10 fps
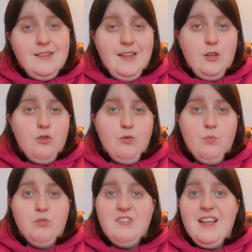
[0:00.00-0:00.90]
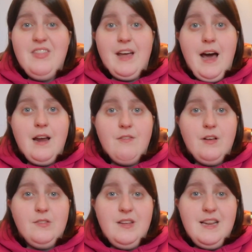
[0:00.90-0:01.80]
I think, who was in the
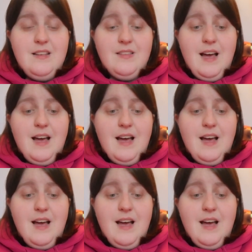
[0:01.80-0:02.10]
Caraval series,